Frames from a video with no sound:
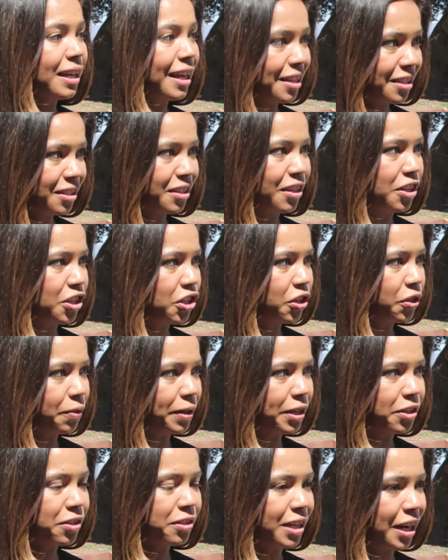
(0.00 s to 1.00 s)
Yes, until
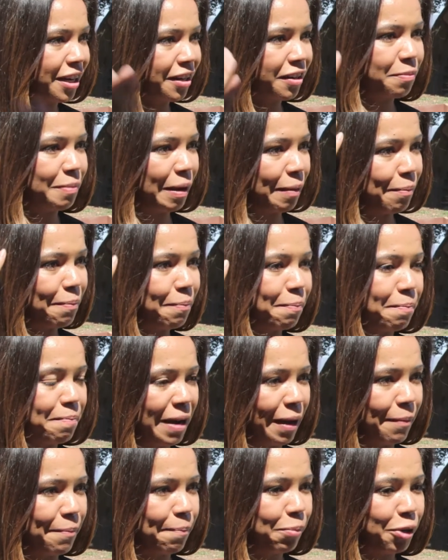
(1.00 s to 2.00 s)
it just kind of,
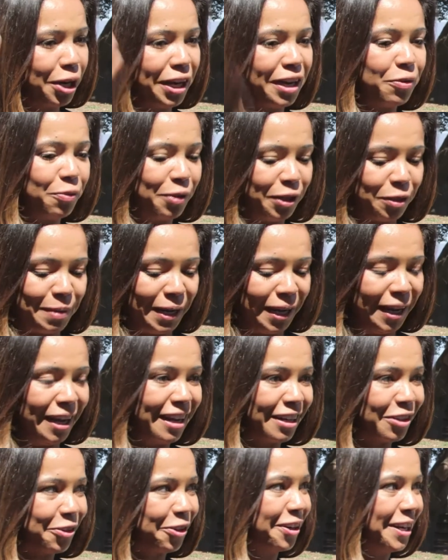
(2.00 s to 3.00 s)
my brain with my
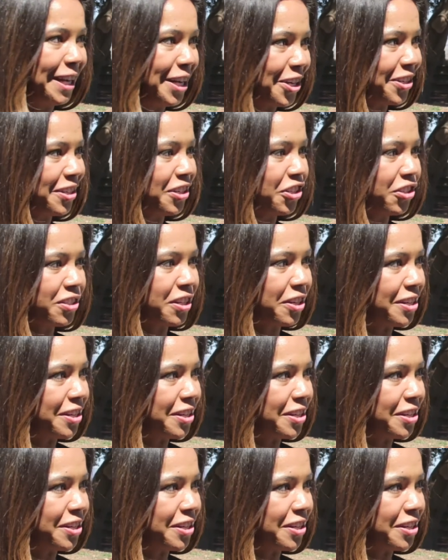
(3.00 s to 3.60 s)
hand coordination just